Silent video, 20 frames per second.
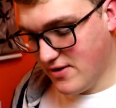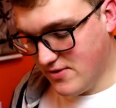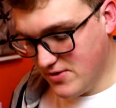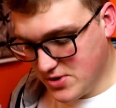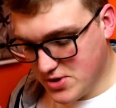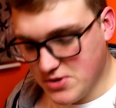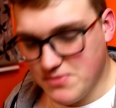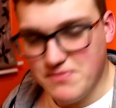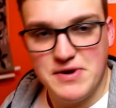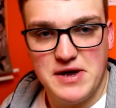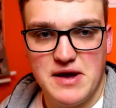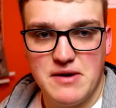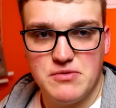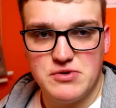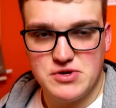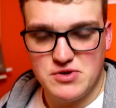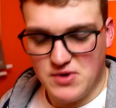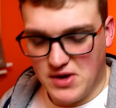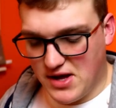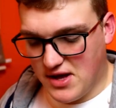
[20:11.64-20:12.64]
you should be
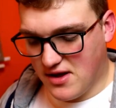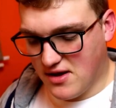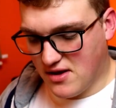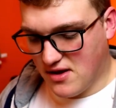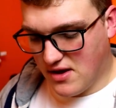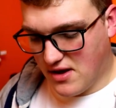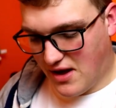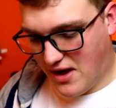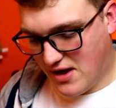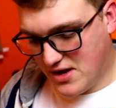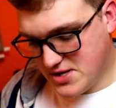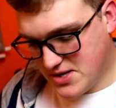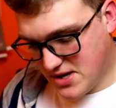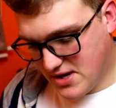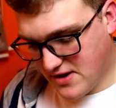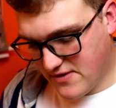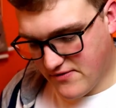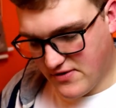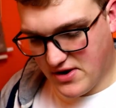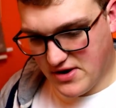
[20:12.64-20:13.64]
able to hear a
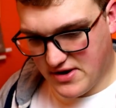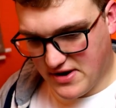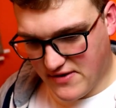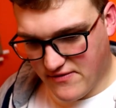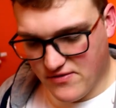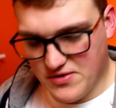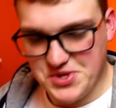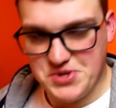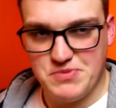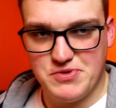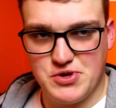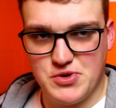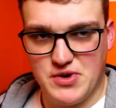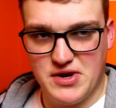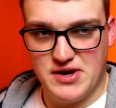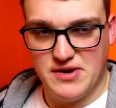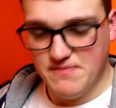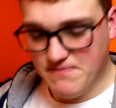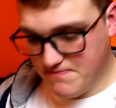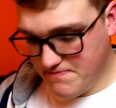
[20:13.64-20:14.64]
significant difference
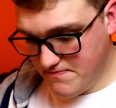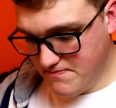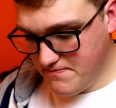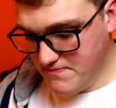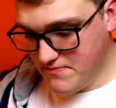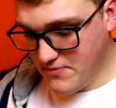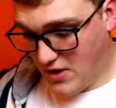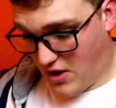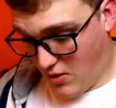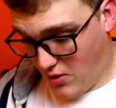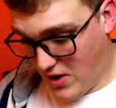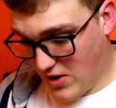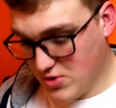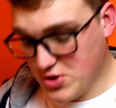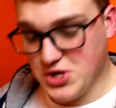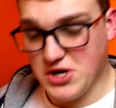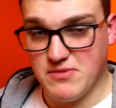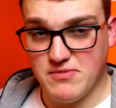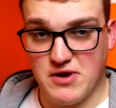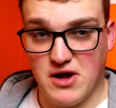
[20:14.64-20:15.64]
between a
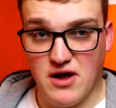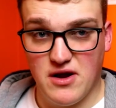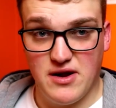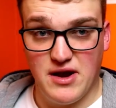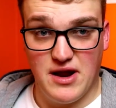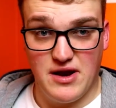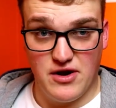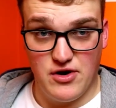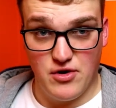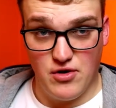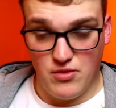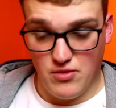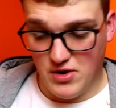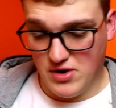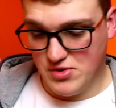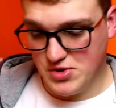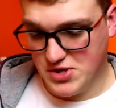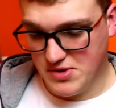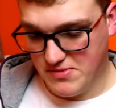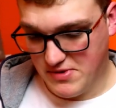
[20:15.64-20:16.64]
Welsh gun and a not
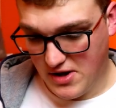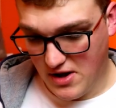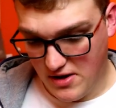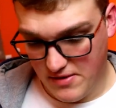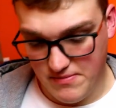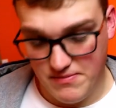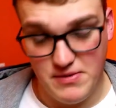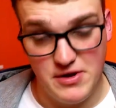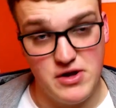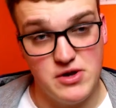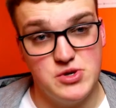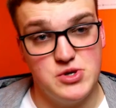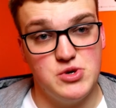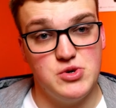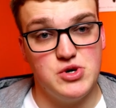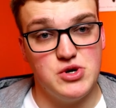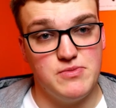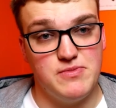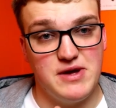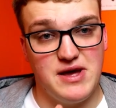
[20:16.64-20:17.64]
Welsh gun because
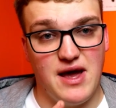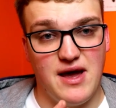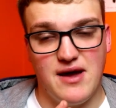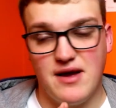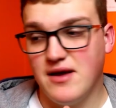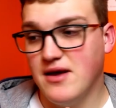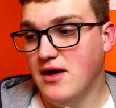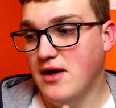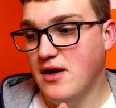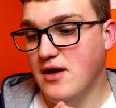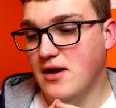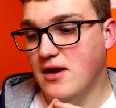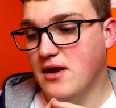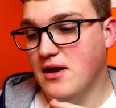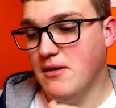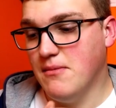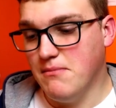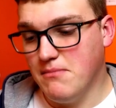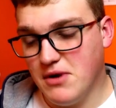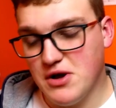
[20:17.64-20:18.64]
you should be getting
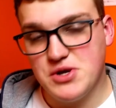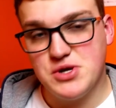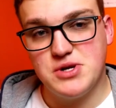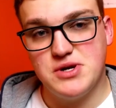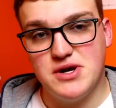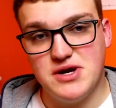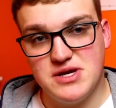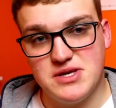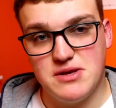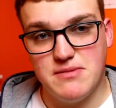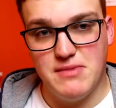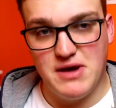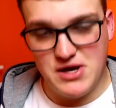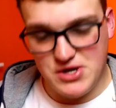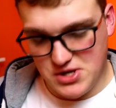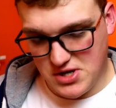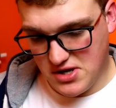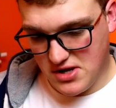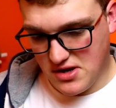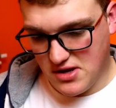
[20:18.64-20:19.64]
much nicer
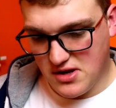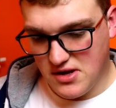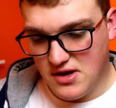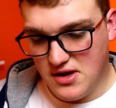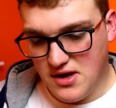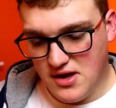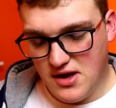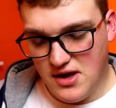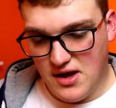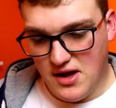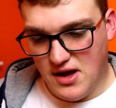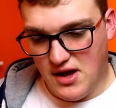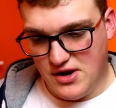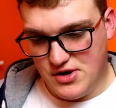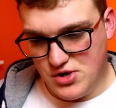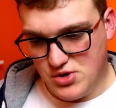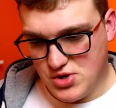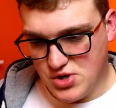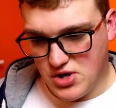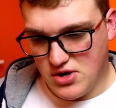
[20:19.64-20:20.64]
meshing
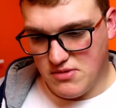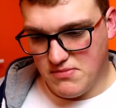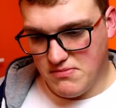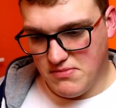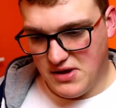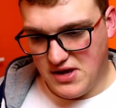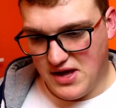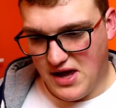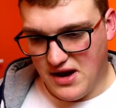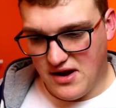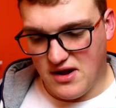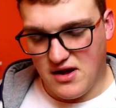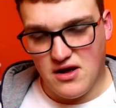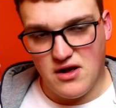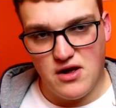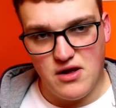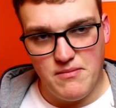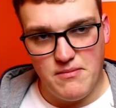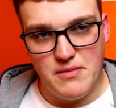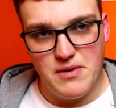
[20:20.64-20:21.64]
and you shouldn't be
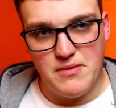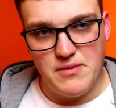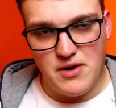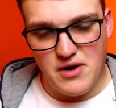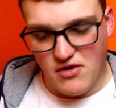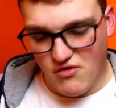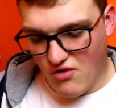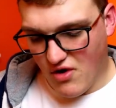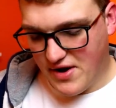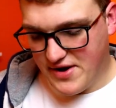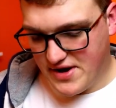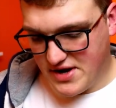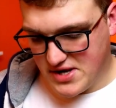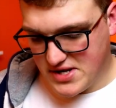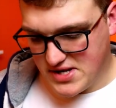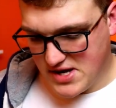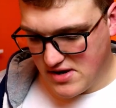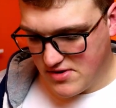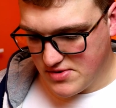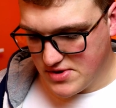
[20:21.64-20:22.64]
getting a, a grinding
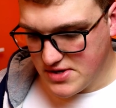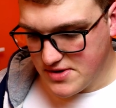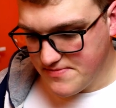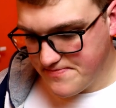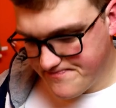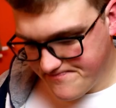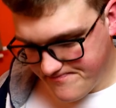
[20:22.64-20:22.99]
sound.